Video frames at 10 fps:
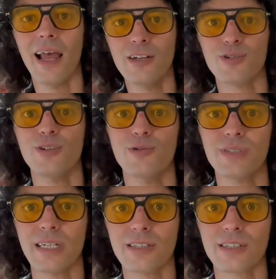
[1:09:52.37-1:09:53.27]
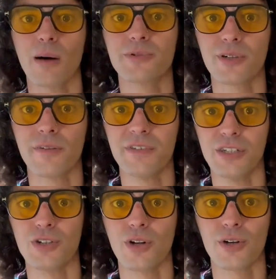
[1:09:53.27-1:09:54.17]
introducing some sort of
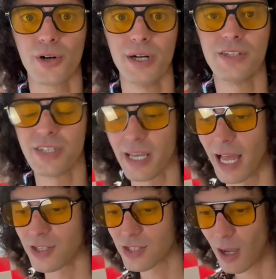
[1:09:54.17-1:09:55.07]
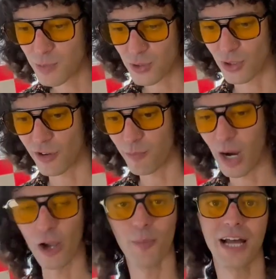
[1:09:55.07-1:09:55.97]
digital currency and some sort of
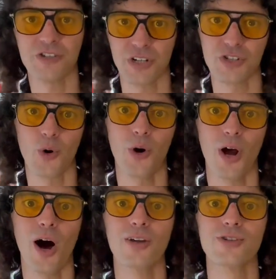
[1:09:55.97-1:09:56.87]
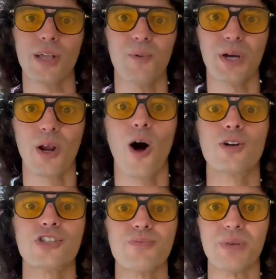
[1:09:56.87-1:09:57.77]
biometrics going on so that we can
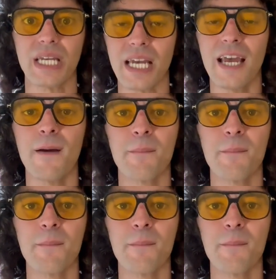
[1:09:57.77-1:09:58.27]
all just be,